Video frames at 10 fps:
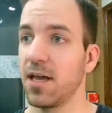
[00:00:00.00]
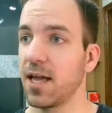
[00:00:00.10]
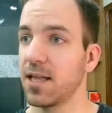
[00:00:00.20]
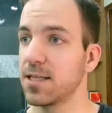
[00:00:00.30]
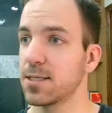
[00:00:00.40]

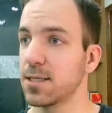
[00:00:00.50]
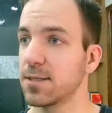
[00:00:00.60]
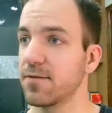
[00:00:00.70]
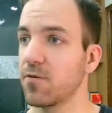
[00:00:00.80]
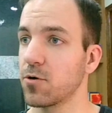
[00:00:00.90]
And this is,
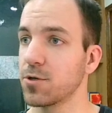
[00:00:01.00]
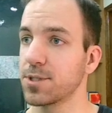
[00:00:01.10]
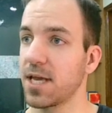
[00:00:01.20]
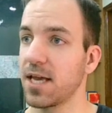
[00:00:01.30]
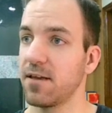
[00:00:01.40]
of
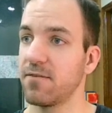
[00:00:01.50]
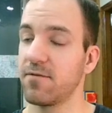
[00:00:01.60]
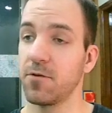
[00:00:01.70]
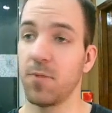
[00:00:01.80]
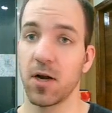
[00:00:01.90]
course, a
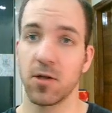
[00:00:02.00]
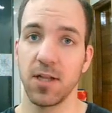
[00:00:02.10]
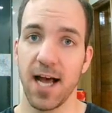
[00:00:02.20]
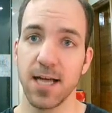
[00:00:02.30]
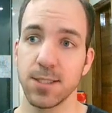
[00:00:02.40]
view model
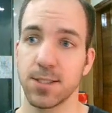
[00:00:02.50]
class.